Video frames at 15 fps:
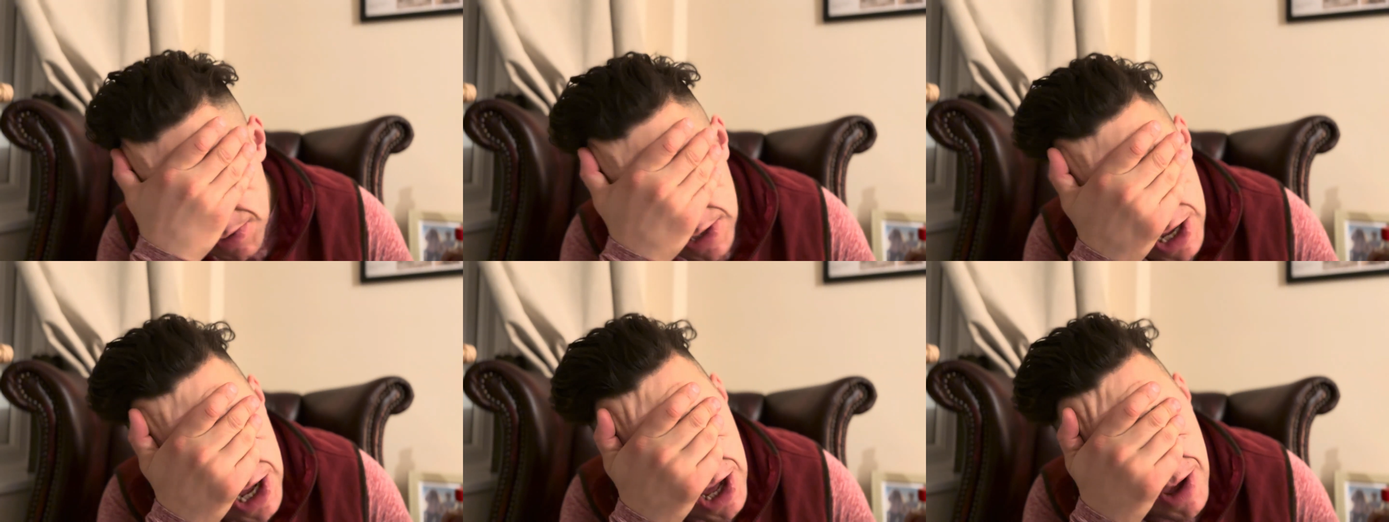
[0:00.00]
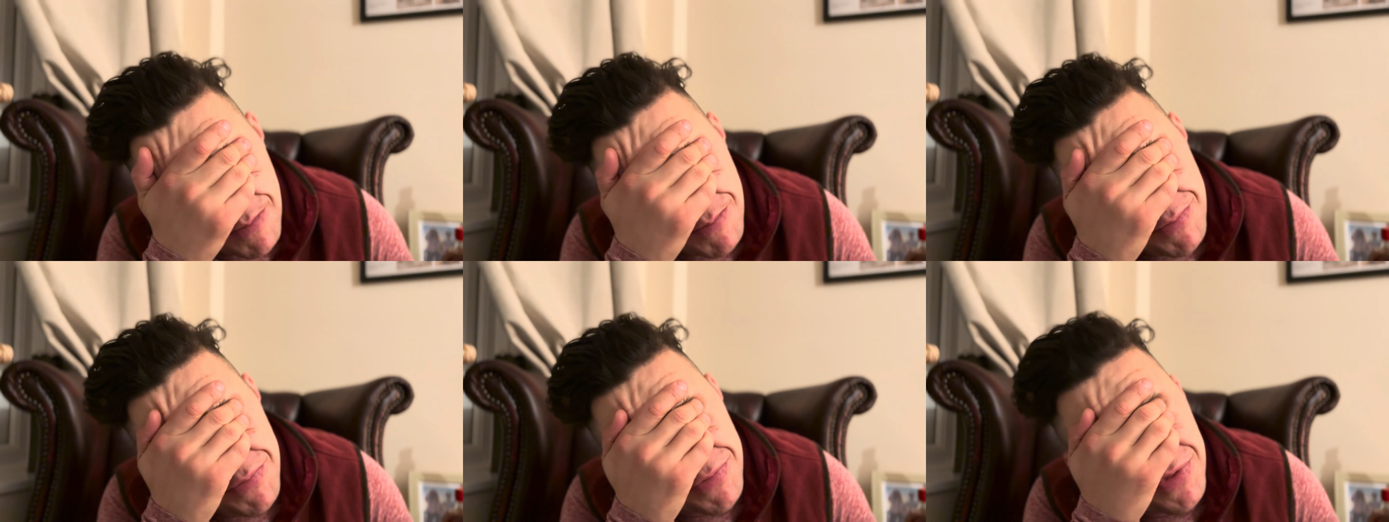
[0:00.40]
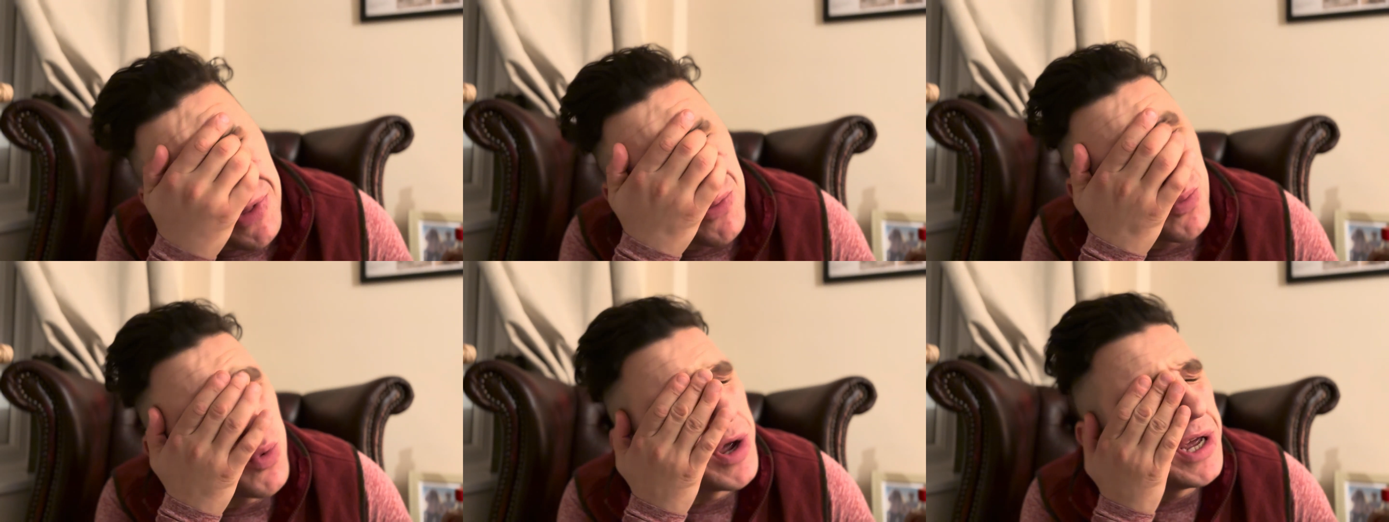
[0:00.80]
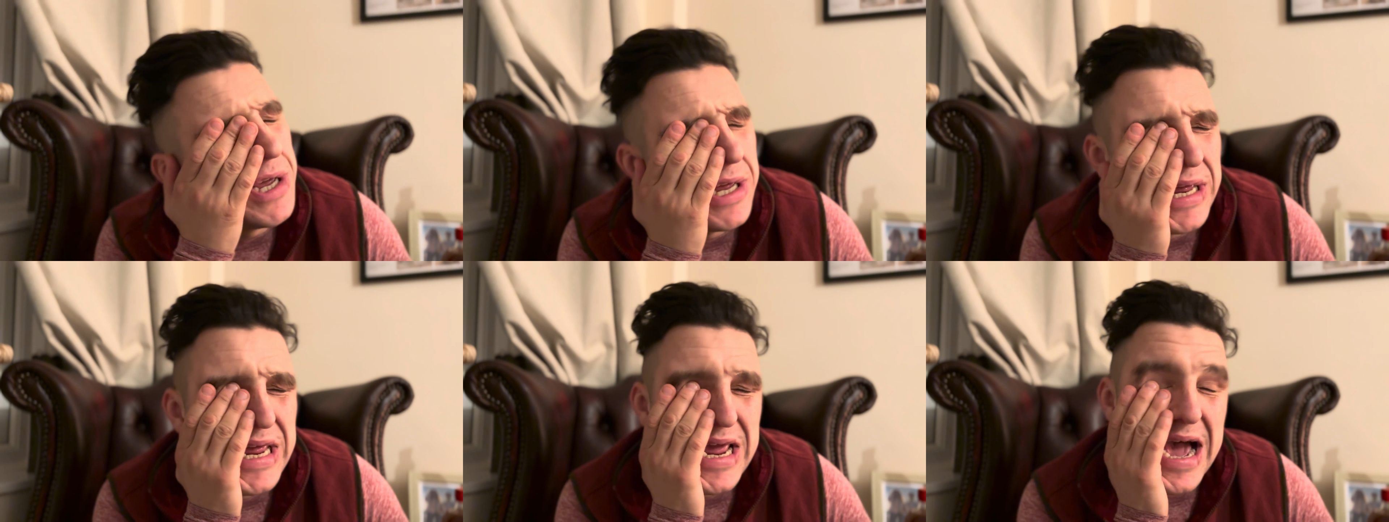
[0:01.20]

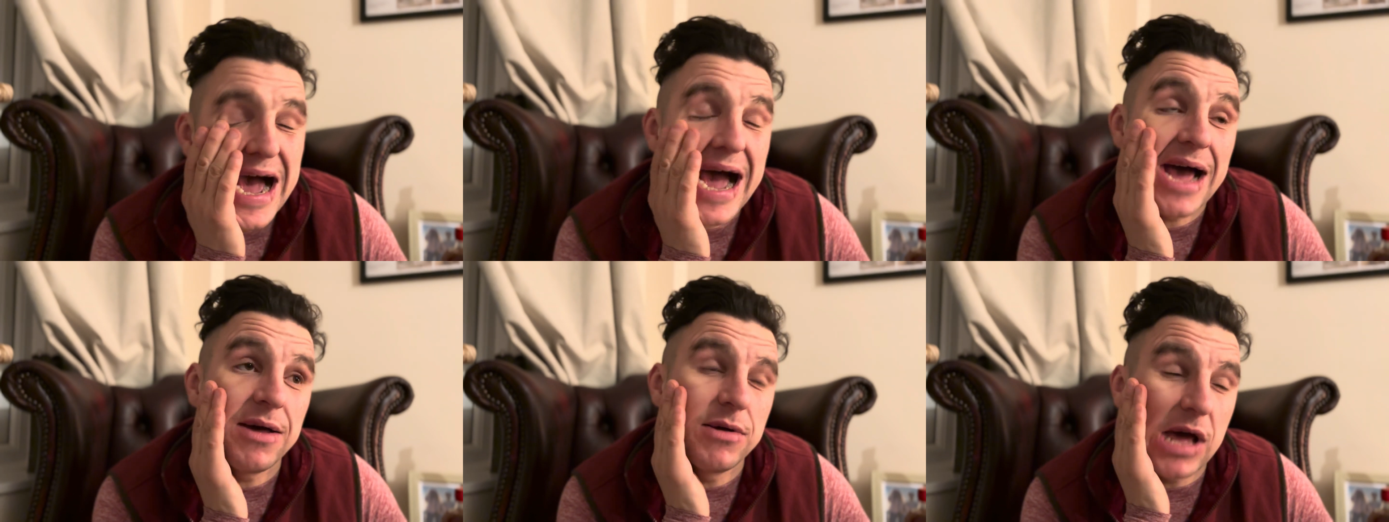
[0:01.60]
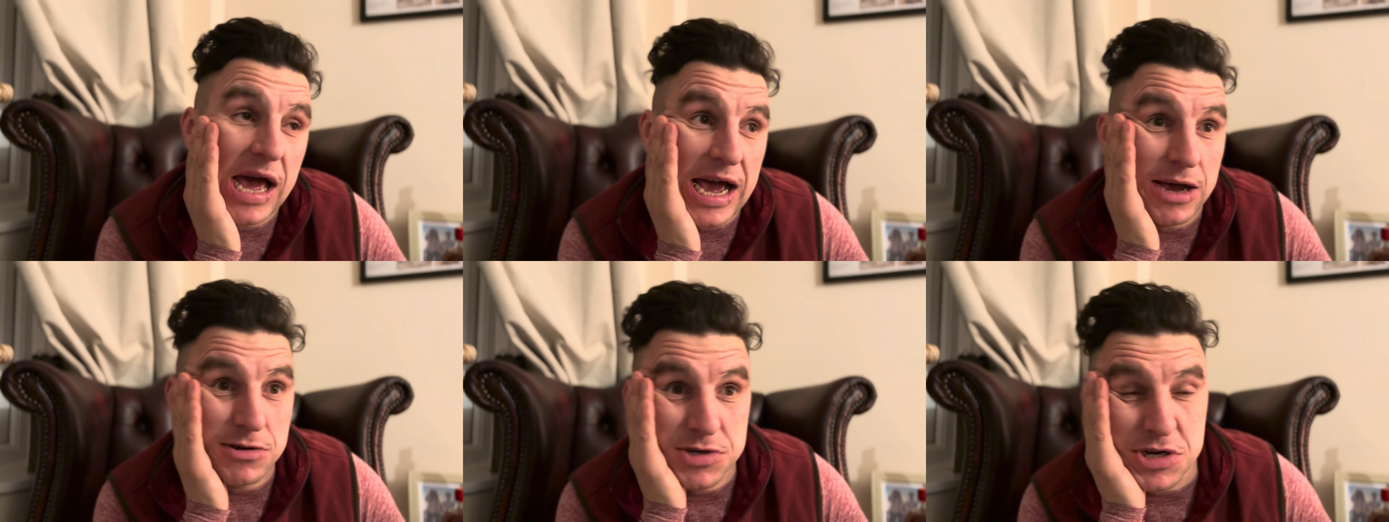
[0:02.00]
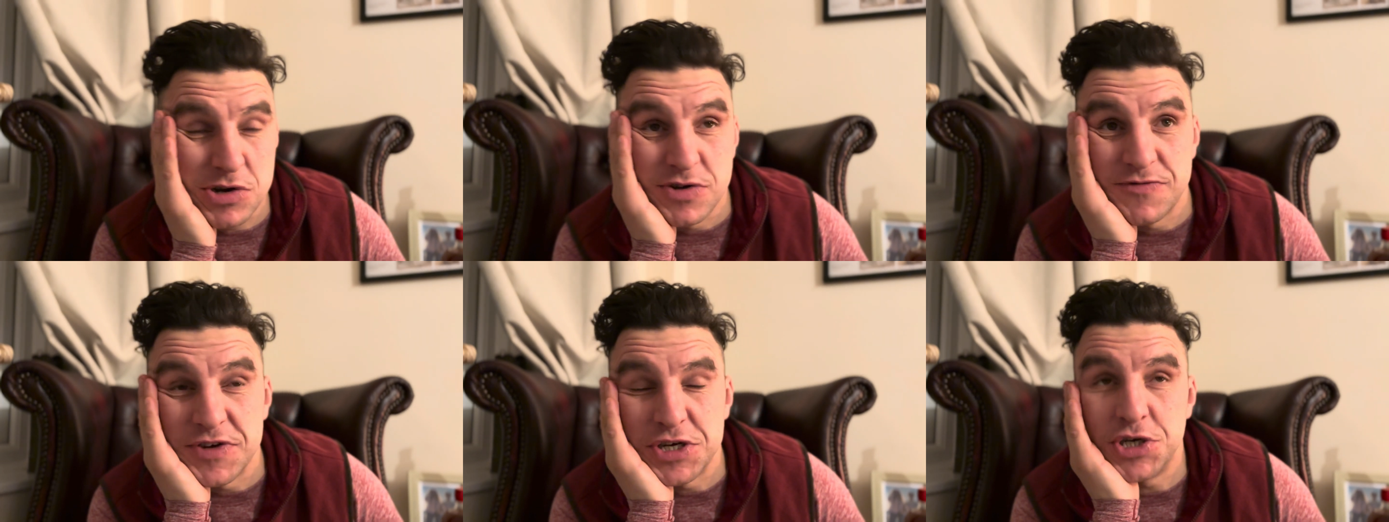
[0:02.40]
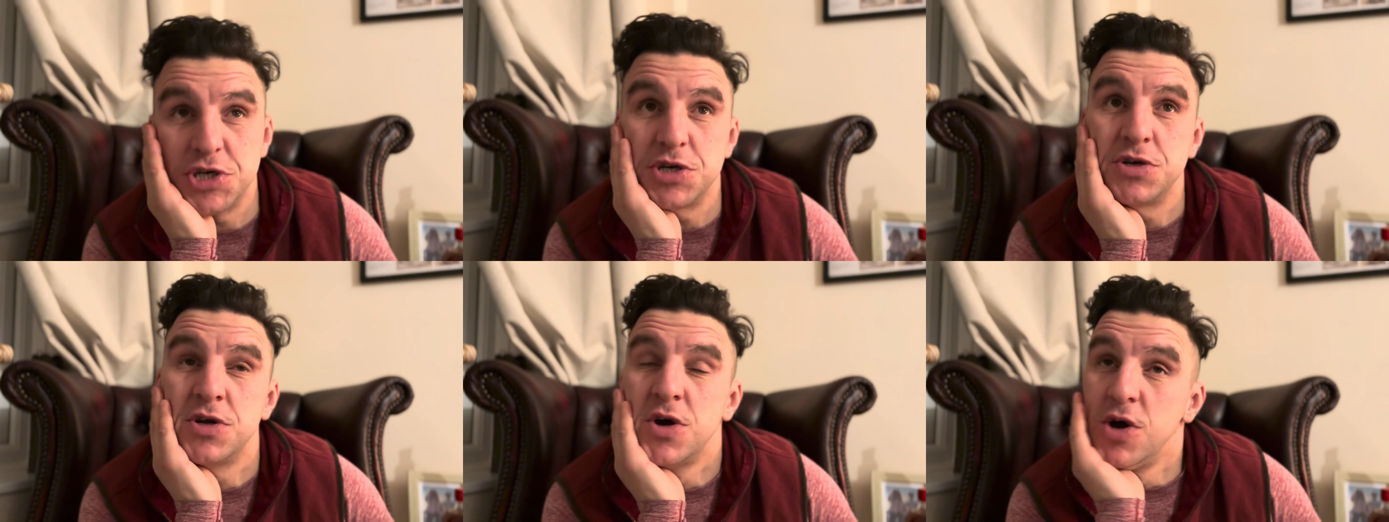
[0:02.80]
we at Household
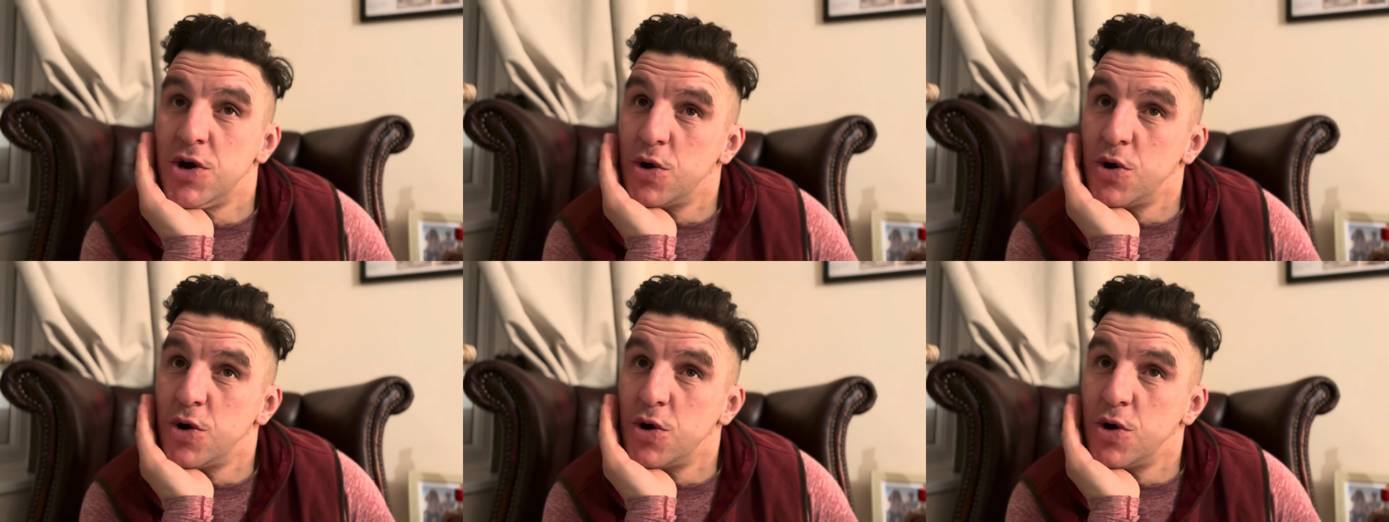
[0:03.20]
Division,